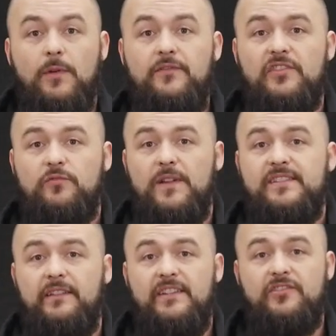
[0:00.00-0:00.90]
we've just
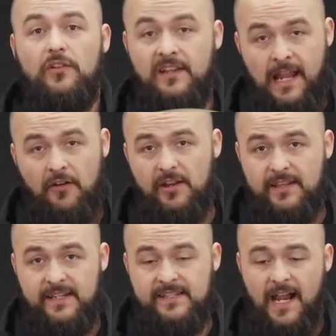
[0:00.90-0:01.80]
recently started
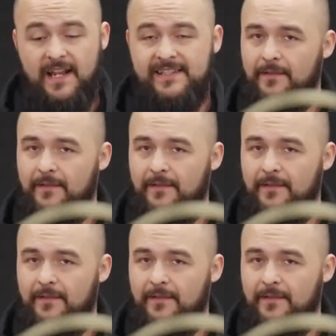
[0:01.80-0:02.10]
carrying these guys,